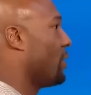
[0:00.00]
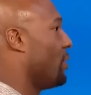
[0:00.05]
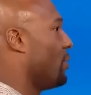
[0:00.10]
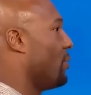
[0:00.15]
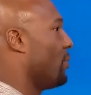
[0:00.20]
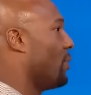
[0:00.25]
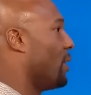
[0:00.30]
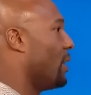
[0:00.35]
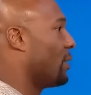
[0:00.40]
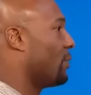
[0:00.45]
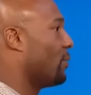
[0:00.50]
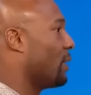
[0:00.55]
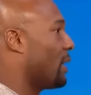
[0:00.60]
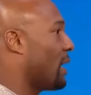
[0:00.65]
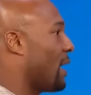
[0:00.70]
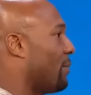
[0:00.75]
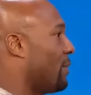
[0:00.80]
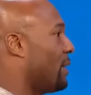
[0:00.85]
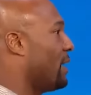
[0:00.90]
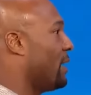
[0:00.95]
you what,
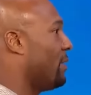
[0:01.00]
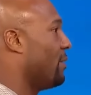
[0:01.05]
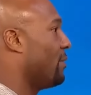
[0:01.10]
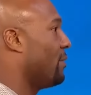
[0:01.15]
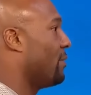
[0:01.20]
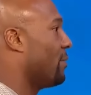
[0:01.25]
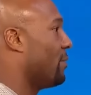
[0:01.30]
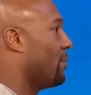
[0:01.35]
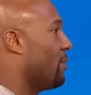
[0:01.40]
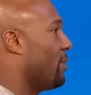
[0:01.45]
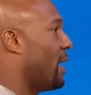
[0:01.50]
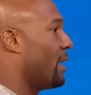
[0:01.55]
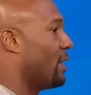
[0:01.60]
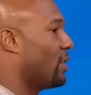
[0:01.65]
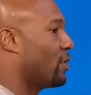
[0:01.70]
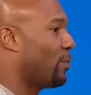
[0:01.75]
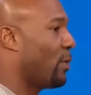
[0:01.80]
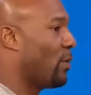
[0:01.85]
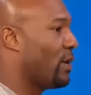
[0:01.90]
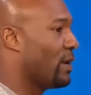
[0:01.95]
what I mean by
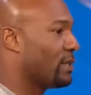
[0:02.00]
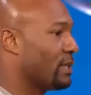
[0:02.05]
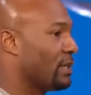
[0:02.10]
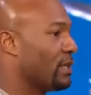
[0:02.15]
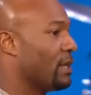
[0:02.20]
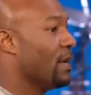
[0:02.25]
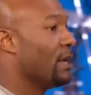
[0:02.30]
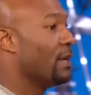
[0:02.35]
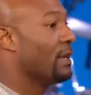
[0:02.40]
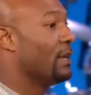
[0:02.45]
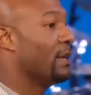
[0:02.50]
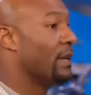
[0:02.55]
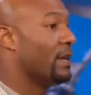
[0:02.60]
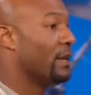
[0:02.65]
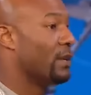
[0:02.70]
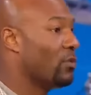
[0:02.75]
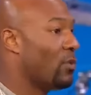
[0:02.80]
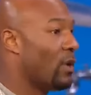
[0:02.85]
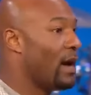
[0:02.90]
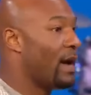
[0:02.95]
this poison
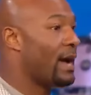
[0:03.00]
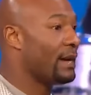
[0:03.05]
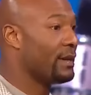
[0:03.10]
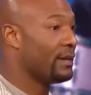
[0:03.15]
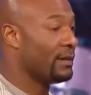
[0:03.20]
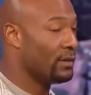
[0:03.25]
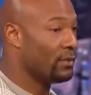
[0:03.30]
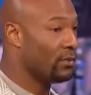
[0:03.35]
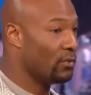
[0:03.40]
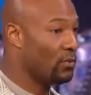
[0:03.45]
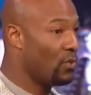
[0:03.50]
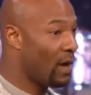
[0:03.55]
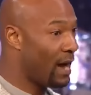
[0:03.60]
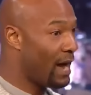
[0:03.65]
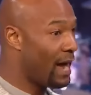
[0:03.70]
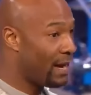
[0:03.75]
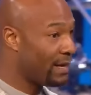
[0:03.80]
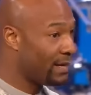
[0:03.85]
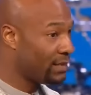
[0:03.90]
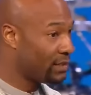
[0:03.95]
in the wine.
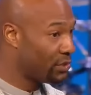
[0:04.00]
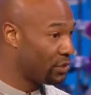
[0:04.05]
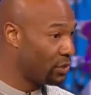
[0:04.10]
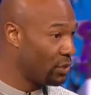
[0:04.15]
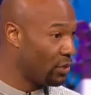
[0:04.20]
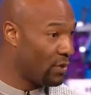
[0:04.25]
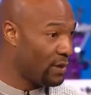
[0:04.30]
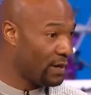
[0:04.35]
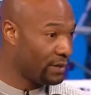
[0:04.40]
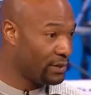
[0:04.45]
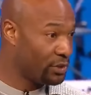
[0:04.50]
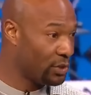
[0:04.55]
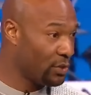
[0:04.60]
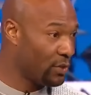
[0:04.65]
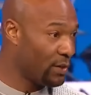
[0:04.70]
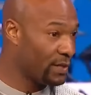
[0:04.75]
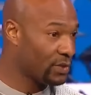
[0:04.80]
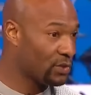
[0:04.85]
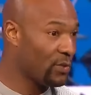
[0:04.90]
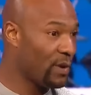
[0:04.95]
Wine is joy.
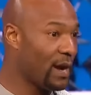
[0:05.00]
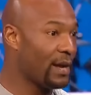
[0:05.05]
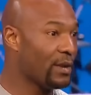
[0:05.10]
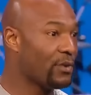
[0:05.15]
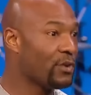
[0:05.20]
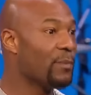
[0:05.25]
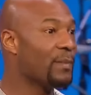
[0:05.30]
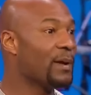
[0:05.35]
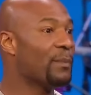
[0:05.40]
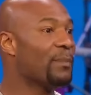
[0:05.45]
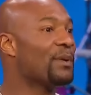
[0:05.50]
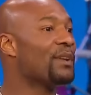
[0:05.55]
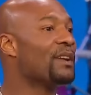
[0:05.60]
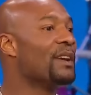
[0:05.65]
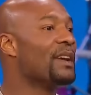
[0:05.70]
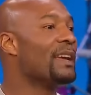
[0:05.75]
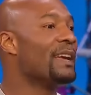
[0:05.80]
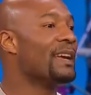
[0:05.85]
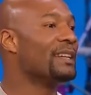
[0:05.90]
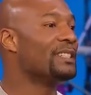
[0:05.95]
Joy is wine. You remember
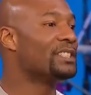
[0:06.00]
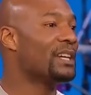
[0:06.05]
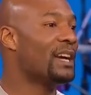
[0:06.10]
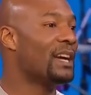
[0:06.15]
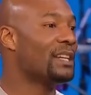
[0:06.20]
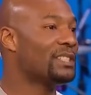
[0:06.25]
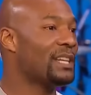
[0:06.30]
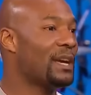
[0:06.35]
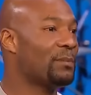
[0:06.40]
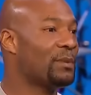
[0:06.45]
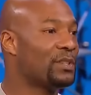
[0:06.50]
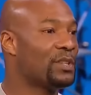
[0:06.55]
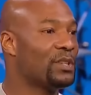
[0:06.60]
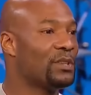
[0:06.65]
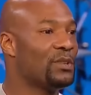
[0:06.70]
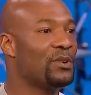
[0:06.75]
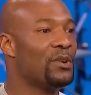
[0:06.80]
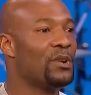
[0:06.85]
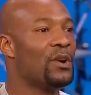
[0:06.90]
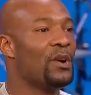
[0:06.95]
in John chapter
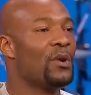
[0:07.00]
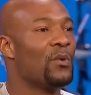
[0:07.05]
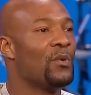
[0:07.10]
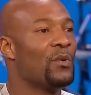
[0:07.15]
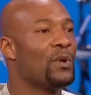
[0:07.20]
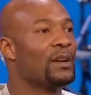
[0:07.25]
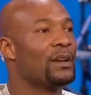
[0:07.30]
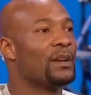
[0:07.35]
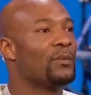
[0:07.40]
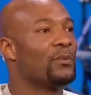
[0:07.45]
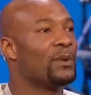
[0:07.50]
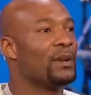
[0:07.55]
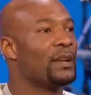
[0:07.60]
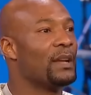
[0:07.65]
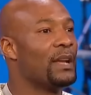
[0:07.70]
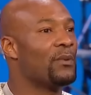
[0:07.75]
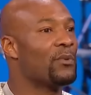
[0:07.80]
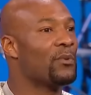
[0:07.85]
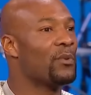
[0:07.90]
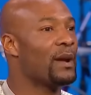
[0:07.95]
two when, when
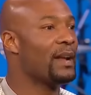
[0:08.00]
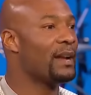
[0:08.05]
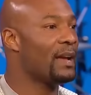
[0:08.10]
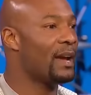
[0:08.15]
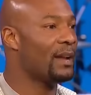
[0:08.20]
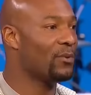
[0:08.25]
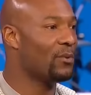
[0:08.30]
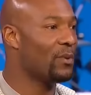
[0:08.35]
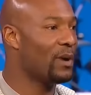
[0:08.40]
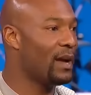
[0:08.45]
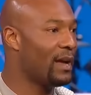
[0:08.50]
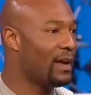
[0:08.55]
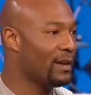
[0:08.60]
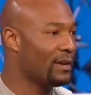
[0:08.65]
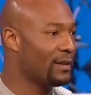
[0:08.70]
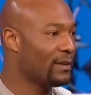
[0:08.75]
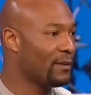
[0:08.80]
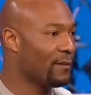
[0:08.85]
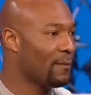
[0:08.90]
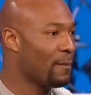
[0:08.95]
they ran out of wine?